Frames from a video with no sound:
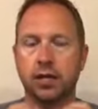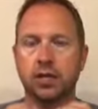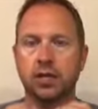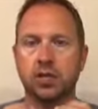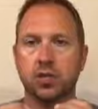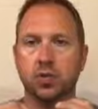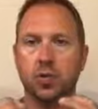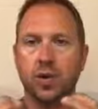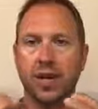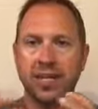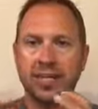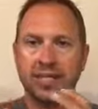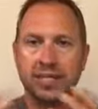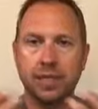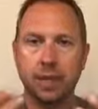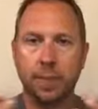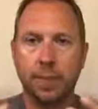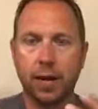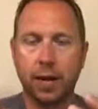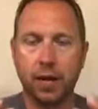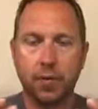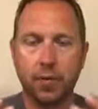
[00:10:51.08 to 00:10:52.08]
So when I
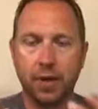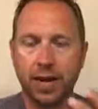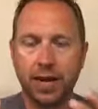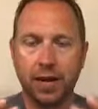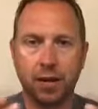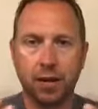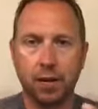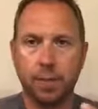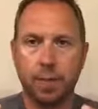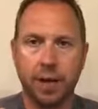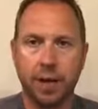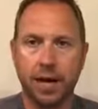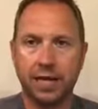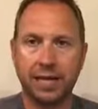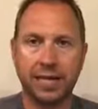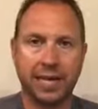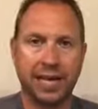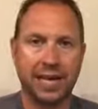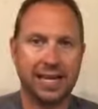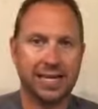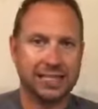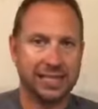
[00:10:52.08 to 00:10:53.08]
hear a
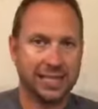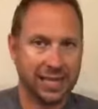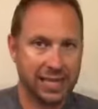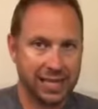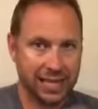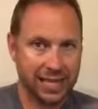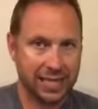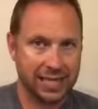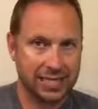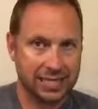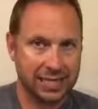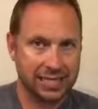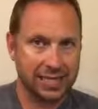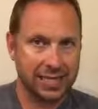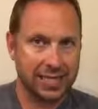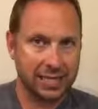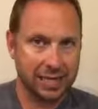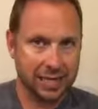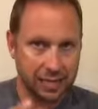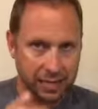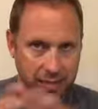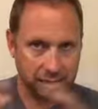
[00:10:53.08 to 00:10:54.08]
podcast and I can't see
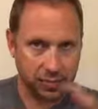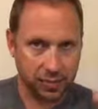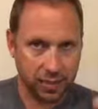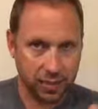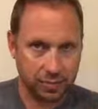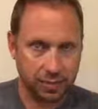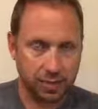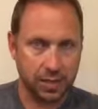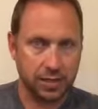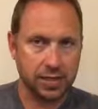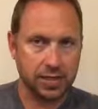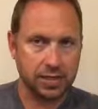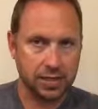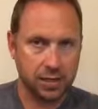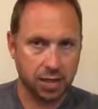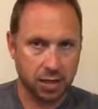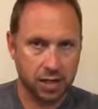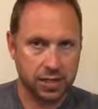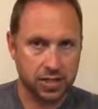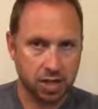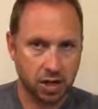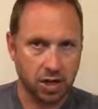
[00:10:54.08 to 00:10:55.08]
it, that's what I mean.
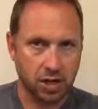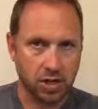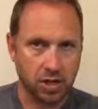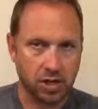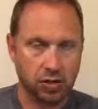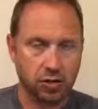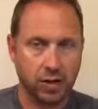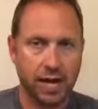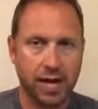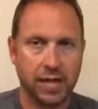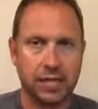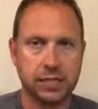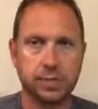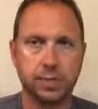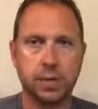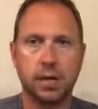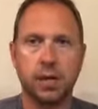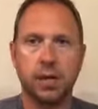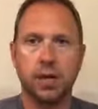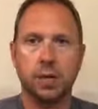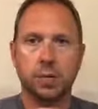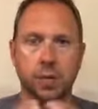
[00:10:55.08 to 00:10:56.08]
It's hard to grasp.
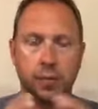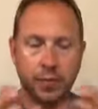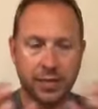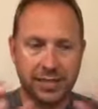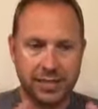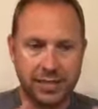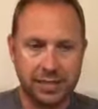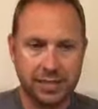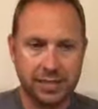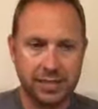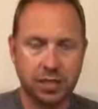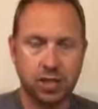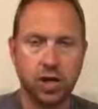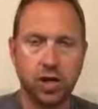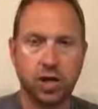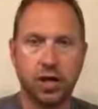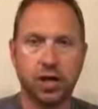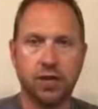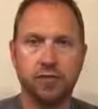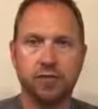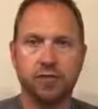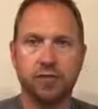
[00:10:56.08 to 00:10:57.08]
But when I see a
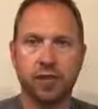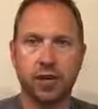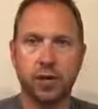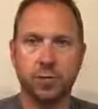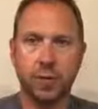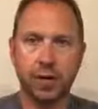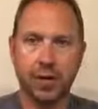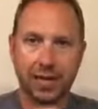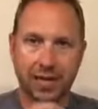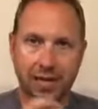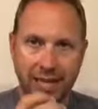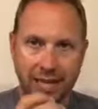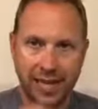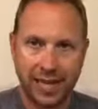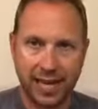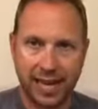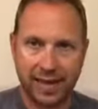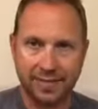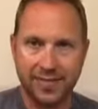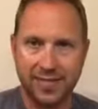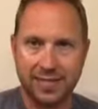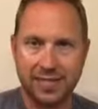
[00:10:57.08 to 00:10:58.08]
dog in front of me and then I
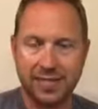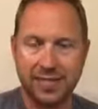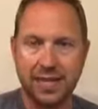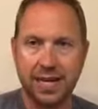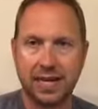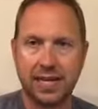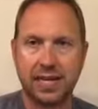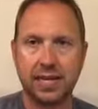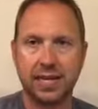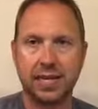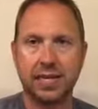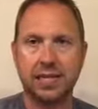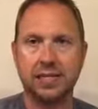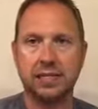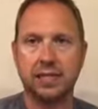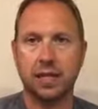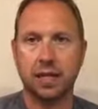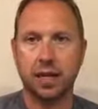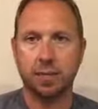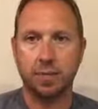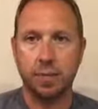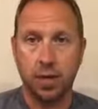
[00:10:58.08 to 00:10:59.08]
have these techniques
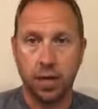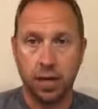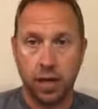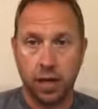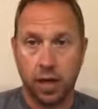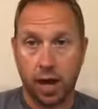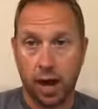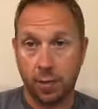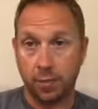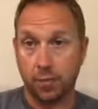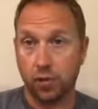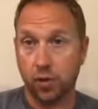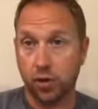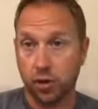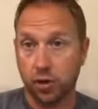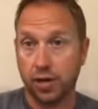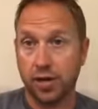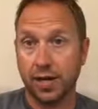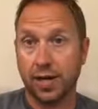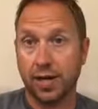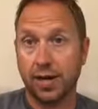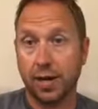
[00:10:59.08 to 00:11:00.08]
that I'm
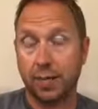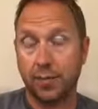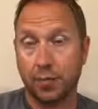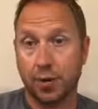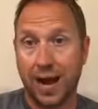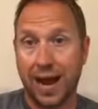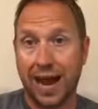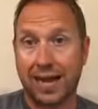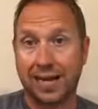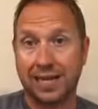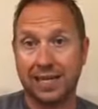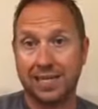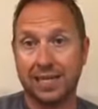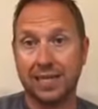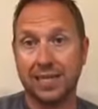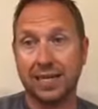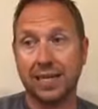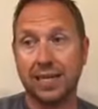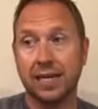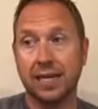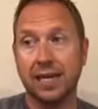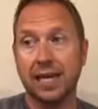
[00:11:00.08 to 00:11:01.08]
learning and I'm
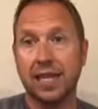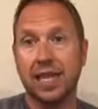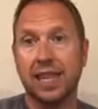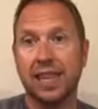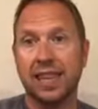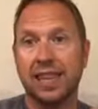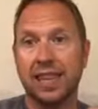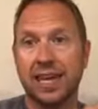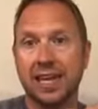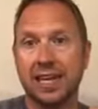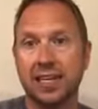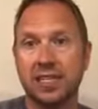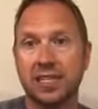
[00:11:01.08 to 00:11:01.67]
practicing, then